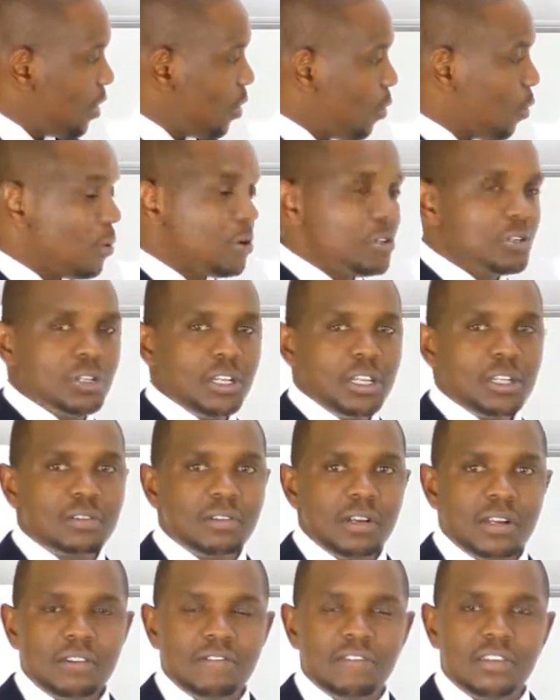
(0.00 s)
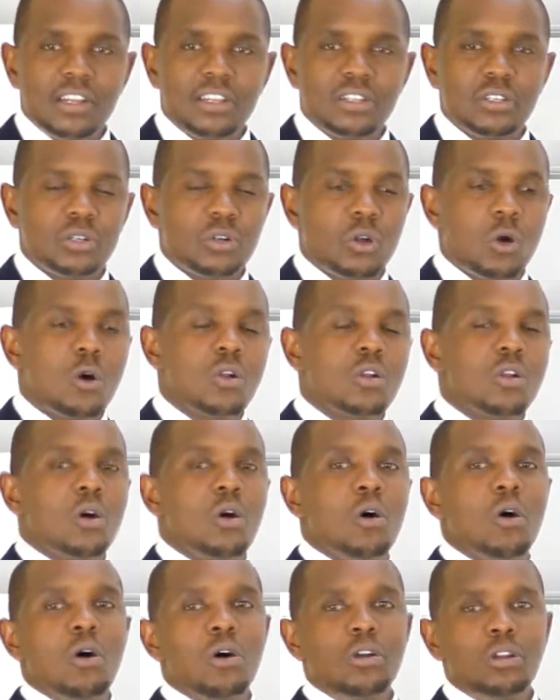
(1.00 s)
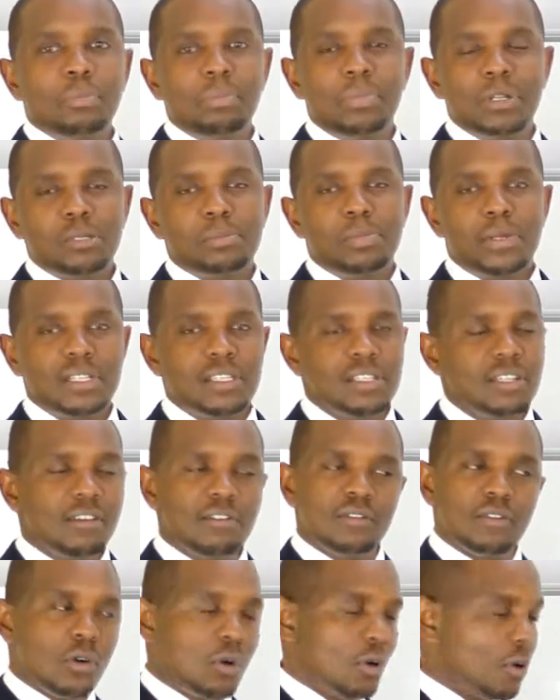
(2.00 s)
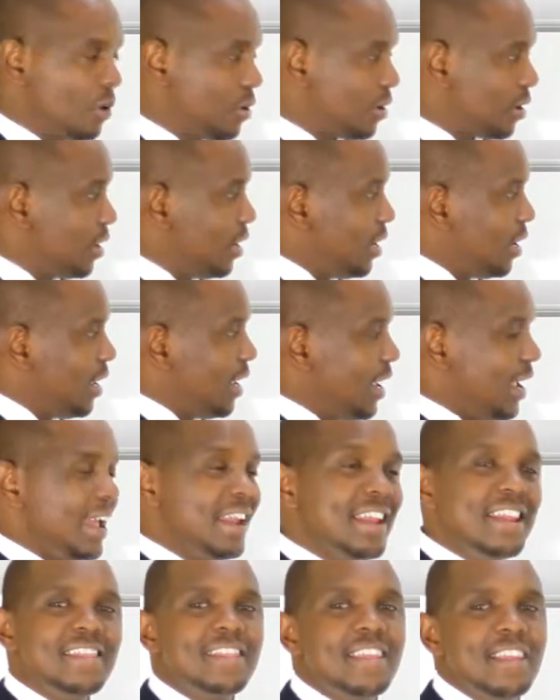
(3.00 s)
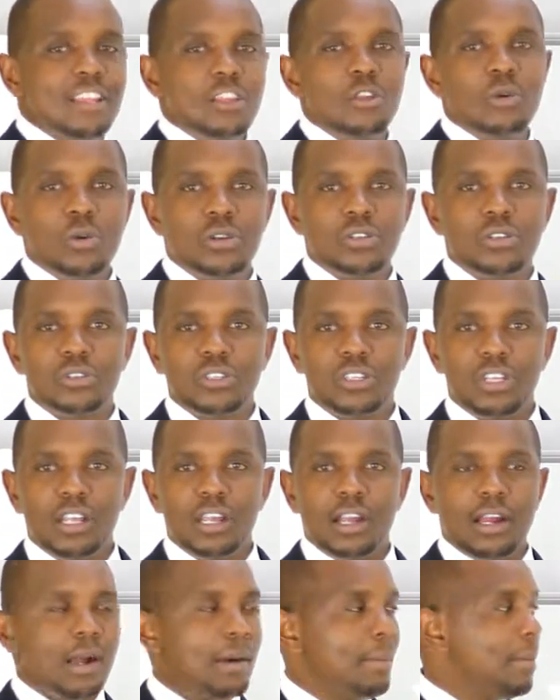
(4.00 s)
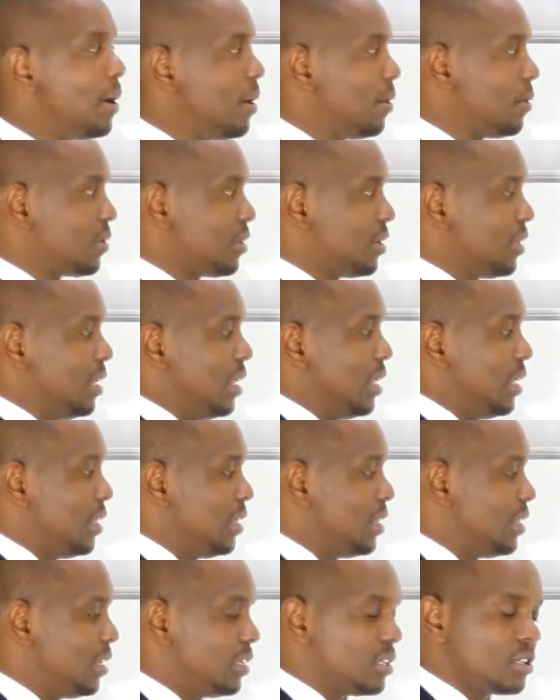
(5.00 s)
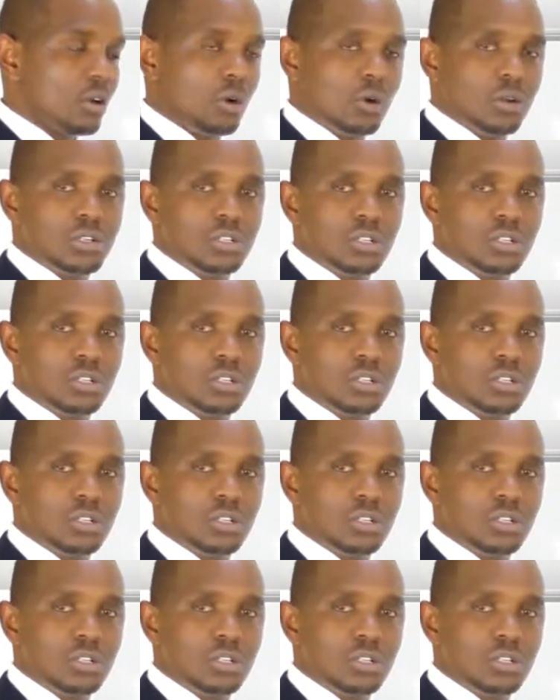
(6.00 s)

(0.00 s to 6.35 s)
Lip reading: what you need clarification on, or your perspective, or anything you want to share about this course.